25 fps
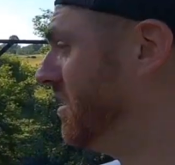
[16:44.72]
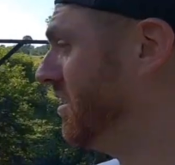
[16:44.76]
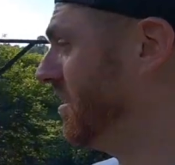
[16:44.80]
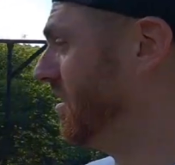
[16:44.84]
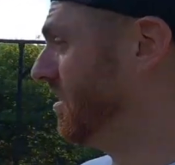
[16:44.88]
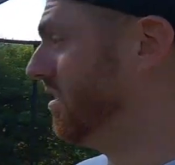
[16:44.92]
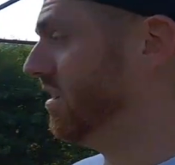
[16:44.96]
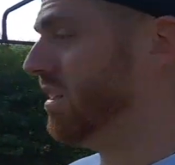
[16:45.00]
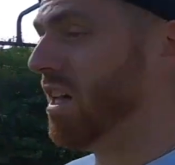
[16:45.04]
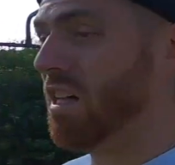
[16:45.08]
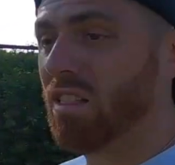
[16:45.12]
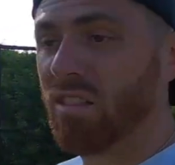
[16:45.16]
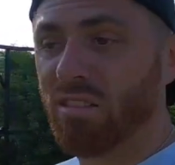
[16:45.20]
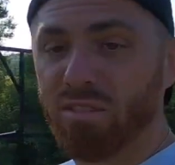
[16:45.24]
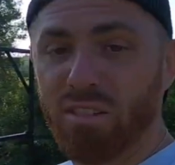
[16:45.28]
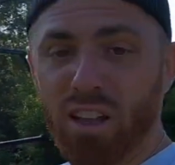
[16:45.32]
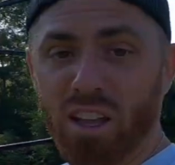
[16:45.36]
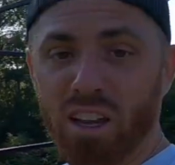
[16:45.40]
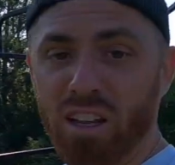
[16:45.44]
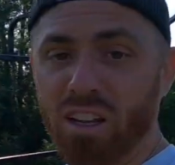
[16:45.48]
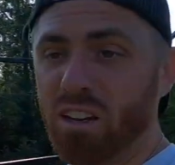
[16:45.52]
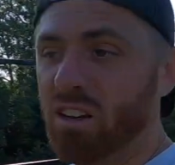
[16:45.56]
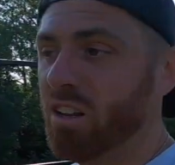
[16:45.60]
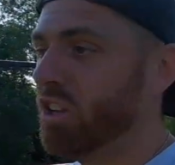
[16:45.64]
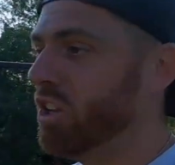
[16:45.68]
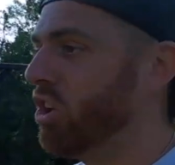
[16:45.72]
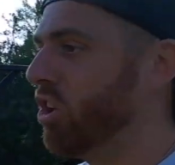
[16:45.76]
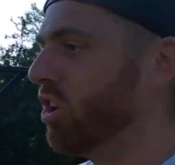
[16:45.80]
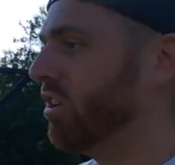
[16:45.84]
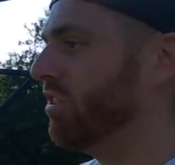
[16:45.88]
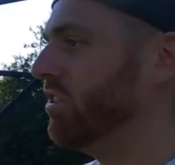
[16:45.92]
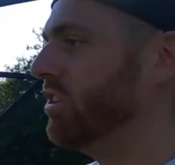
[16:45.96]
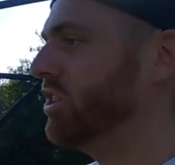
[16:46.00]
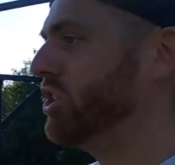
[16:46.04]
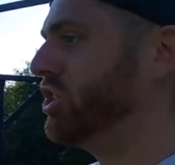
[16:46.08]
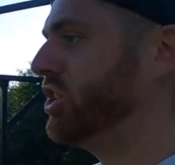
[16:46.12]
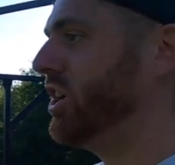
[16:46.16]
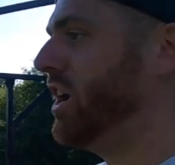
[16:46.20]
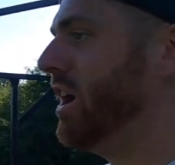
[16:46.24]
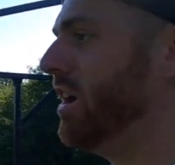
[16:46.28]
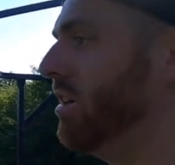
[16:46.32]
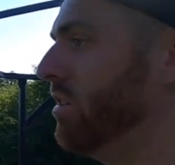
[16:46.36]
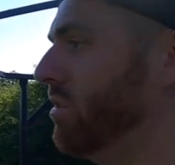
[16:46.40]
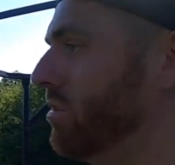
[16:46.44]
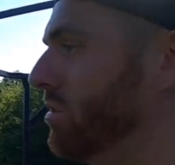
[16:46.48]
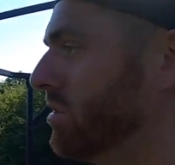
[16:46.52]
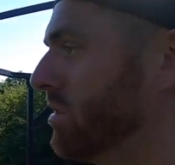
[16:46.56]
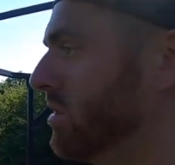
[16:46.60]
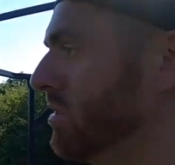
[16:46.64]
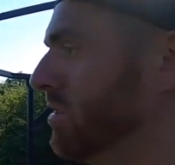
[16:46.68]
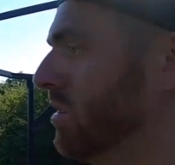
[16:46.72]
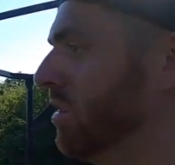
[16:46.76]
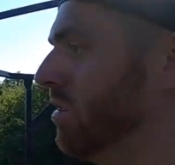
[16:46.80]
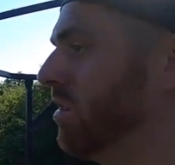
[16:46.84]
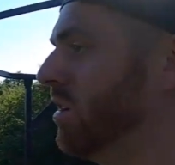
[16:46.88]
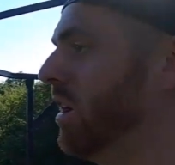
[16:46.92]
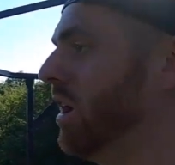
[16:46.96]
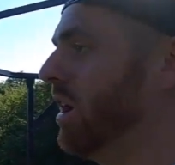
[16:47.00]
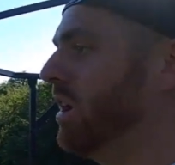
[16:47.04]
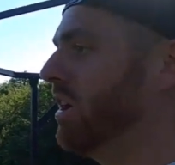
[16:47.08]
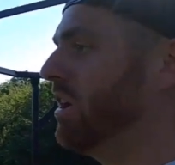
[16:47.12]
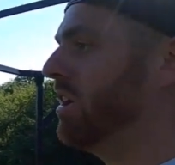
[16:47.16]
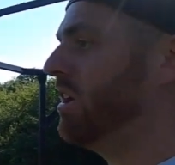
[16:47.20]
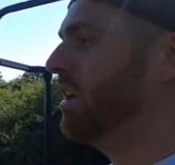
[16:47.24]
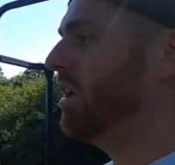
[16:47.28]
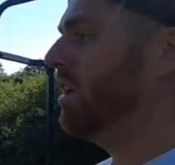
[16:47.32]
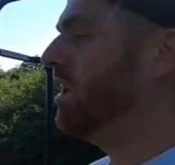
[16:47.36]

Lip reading: a little elevated, you're in the shadows, okay?